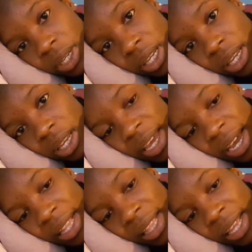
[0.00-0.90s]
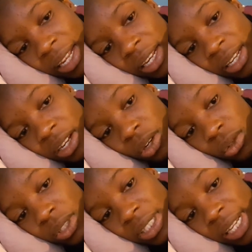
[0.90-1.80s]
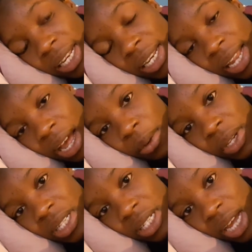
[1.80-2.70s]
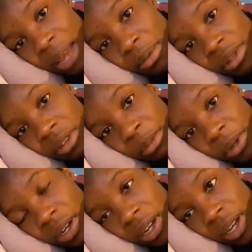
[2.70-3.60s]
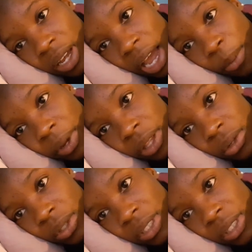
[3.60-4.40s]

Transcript: weak. And then the Lord said, "Now is the time to rema." And when the